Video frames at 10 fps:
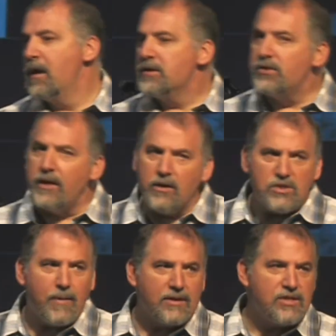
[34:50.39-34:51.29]
So
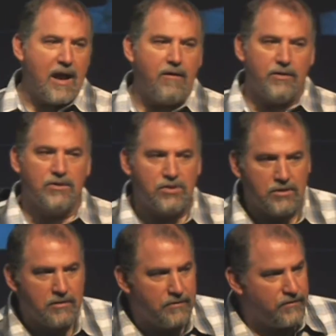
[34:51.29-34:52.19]
here's my challenge
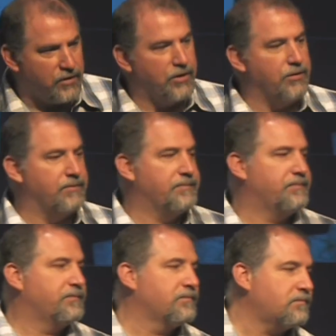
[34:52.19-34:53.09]
for you,
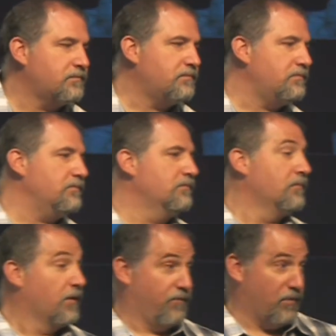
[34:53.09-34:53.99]

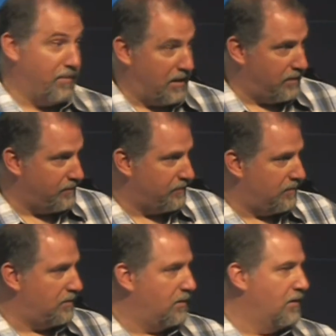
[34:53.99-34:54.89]
for me.
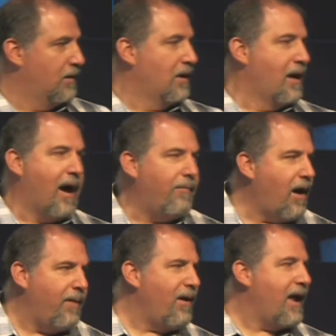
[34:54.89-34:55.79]
I'm,
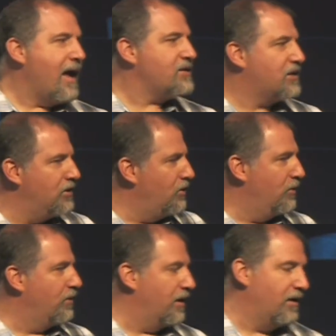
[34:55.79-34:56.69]
I'm not asking
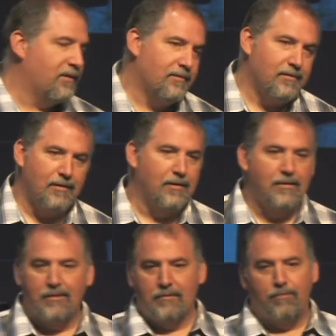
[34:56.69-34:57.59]
you to
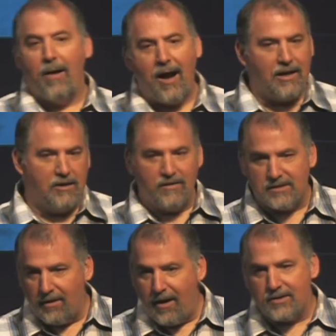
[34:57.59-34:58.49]
buy into
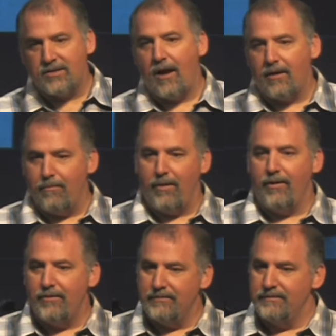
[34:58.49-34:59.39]
this lock, stock, and
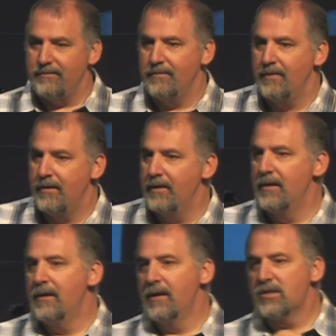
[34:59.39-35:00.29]
barrel.
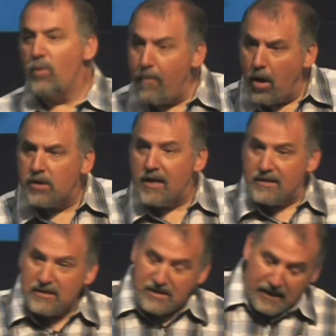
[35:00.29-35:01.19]
Because what Mark
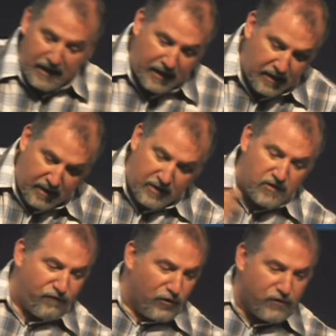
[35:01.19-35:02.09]
does is he, he, in
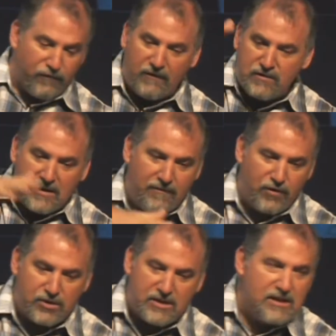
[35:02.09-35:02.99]
his first 15
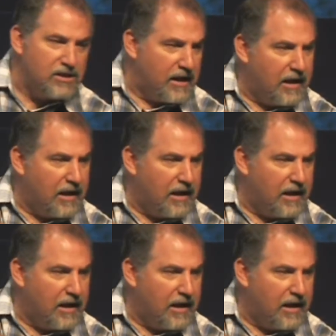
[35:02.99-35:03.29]
verses, he,